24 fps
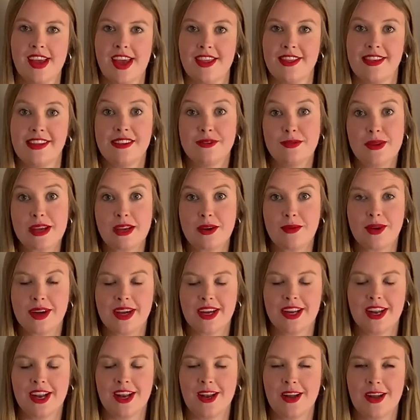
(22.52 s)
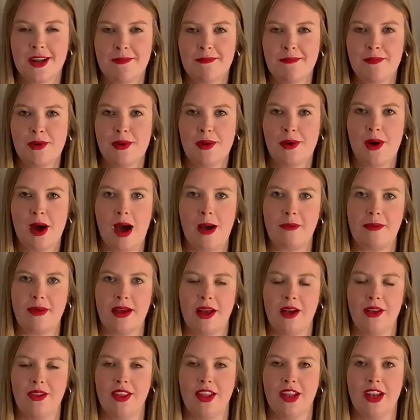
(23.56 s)
This week we're going to learn more
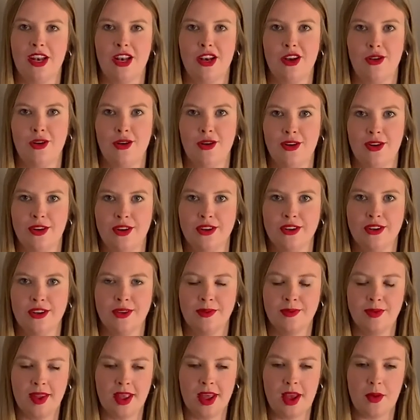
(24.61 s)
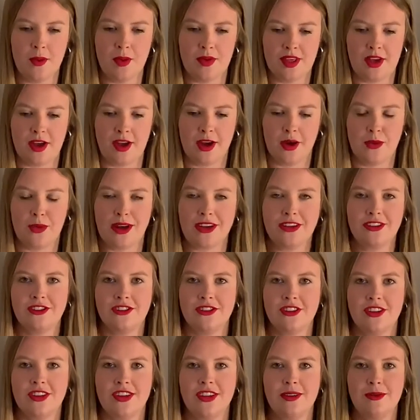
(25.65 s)
about the law with our
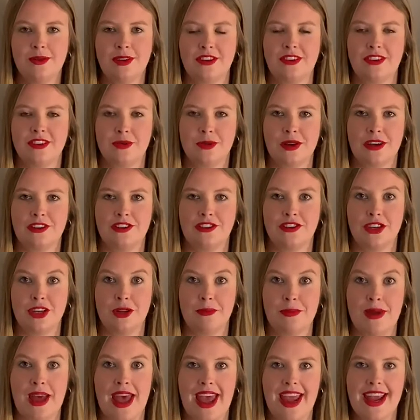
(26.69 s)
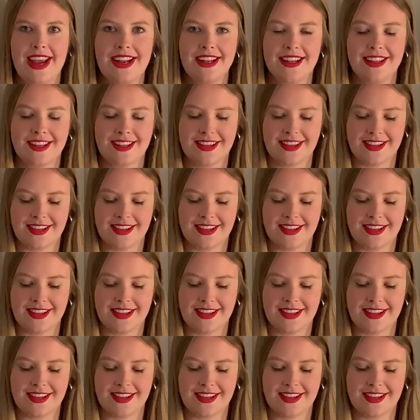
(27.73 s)
question, which is question number 8.